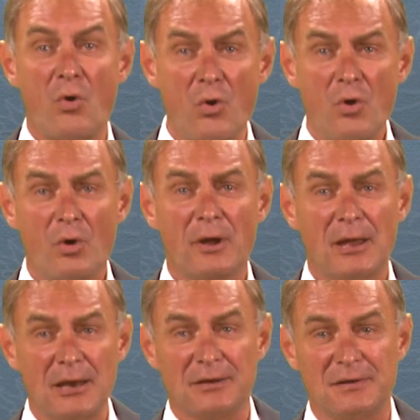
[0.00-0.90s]
Or,
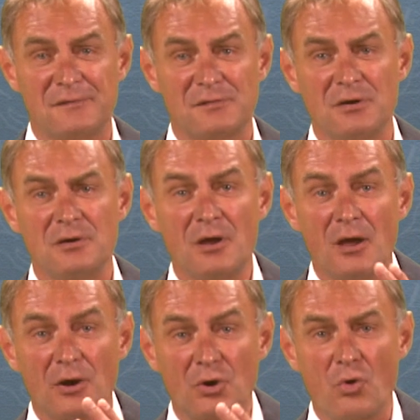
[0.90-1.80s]
in addition,
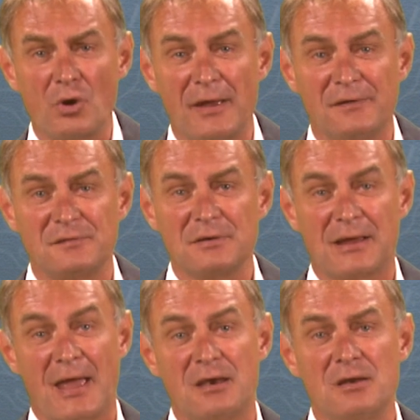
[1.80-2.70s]
coagulation
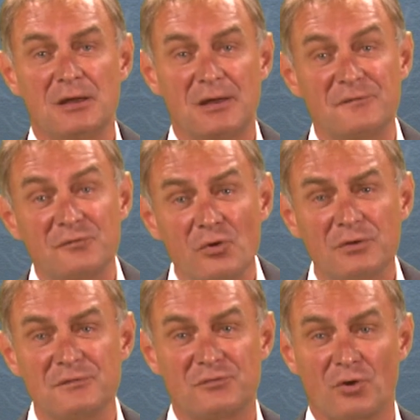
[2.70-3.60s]
can, in
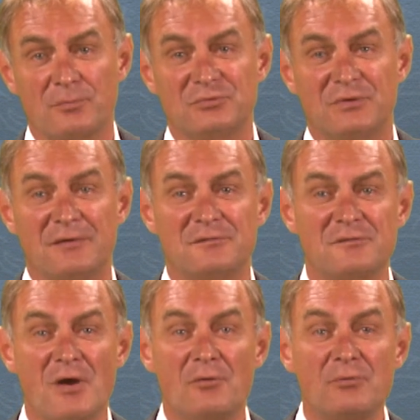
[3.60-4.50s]
certain
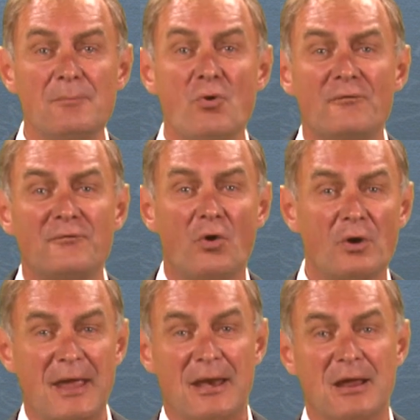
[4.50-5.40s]
circumstances, remove
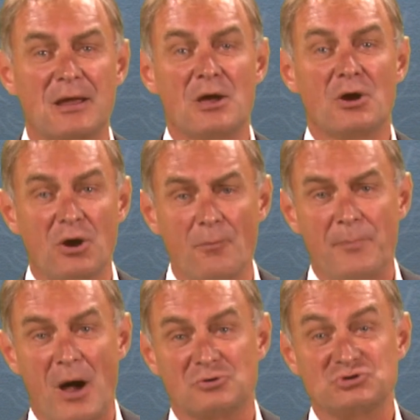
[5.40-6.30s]
organic
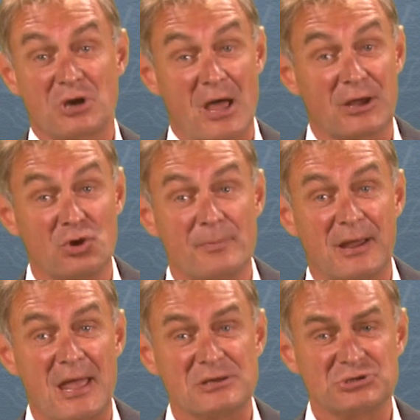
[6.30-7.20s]
compounds like
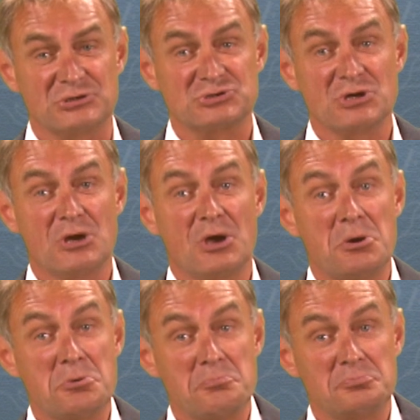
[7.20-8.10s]
humic acids,
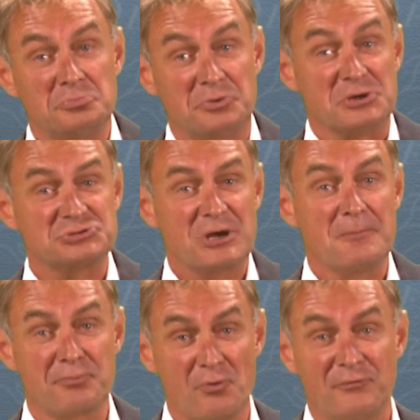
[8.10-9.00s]
thus
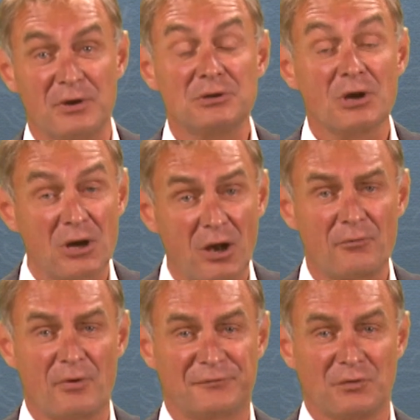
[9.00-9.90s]
improving the
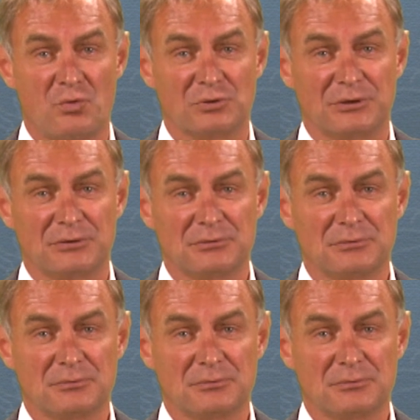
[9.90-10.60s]
color of the water.